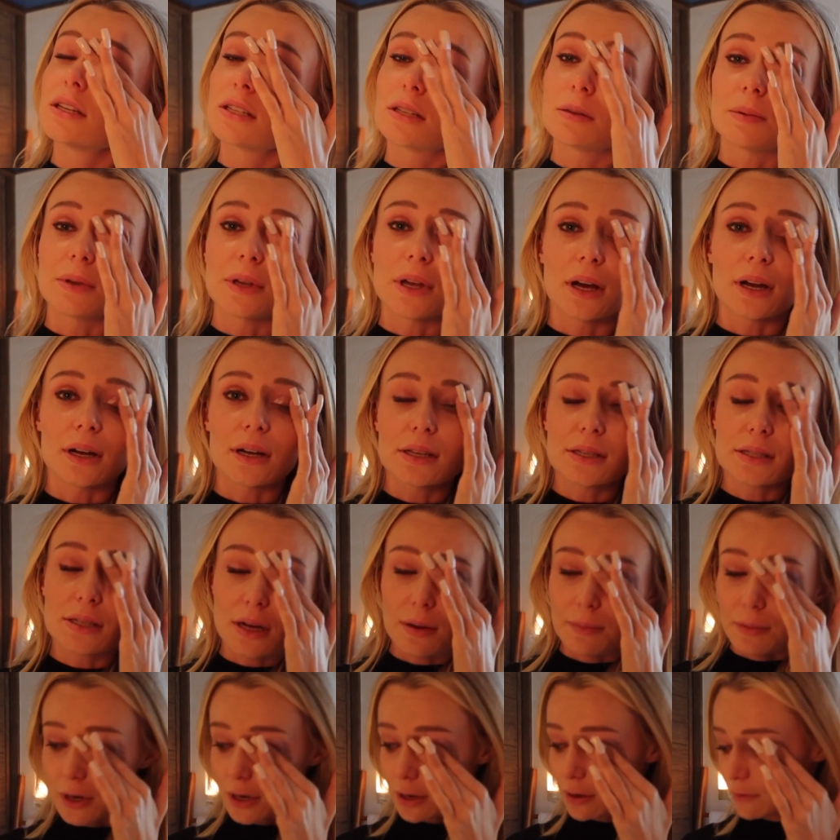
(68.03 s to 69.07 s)
To be honest,
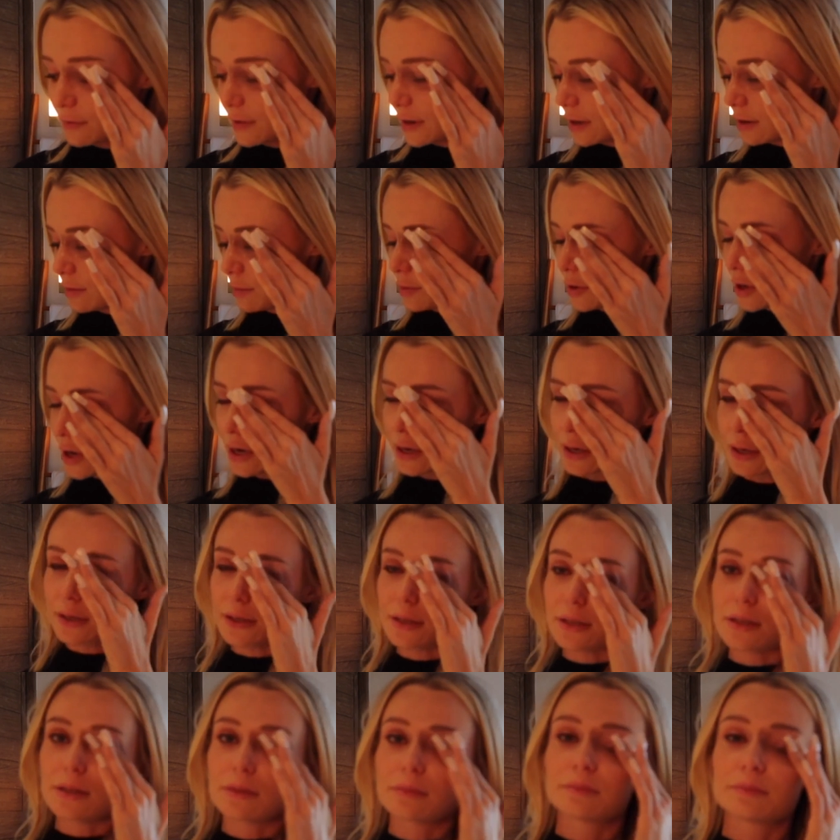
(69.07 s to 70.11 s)
I'm not a fan of
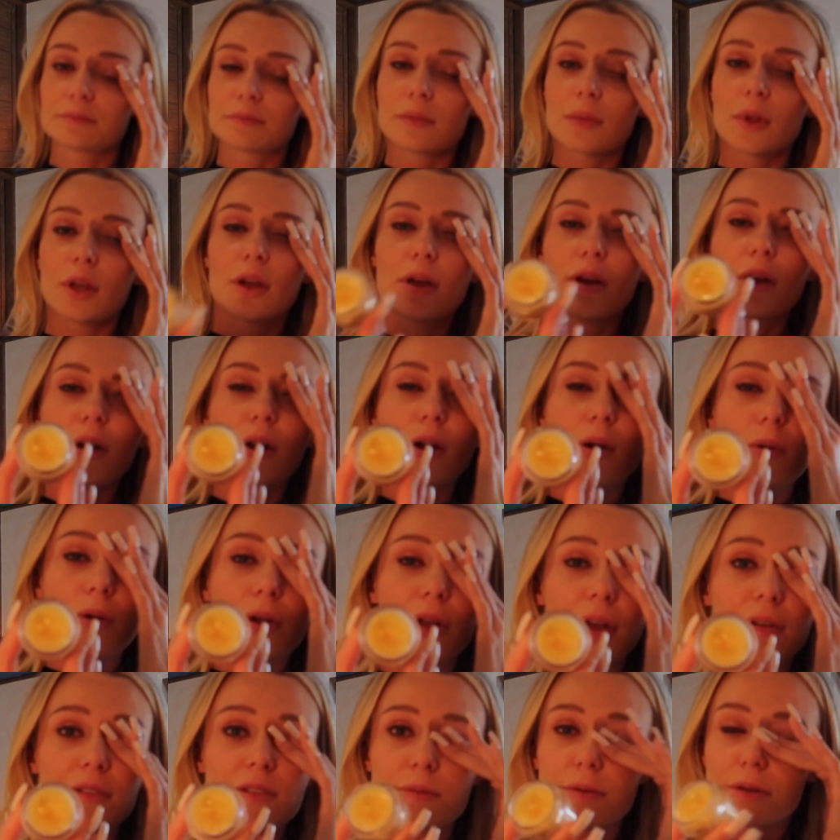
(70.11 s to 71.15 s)
products where
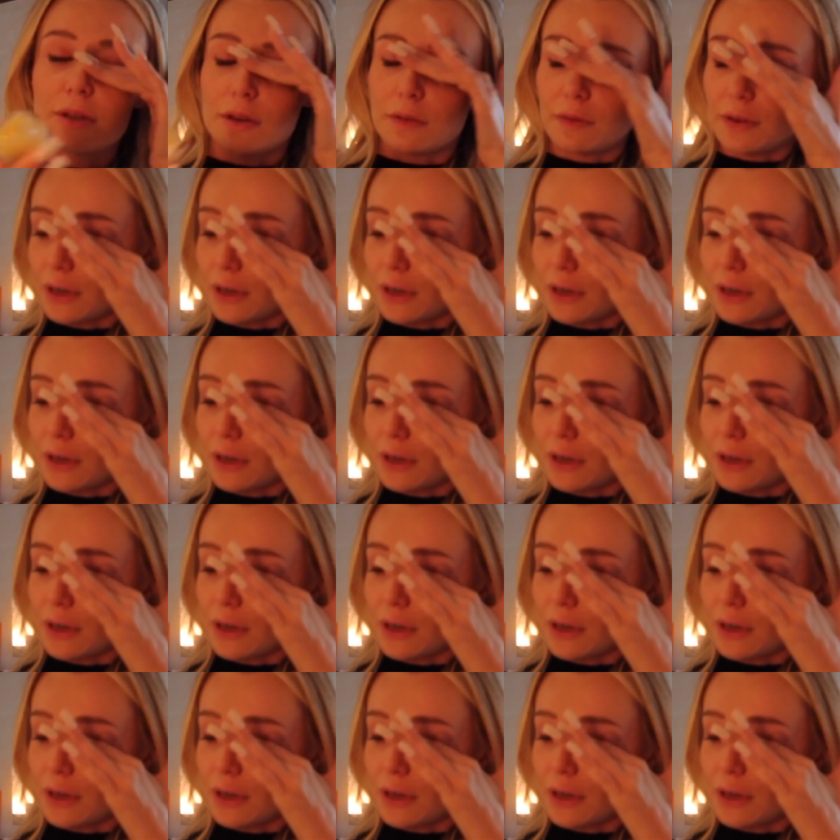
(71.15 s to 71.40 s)
you have to put your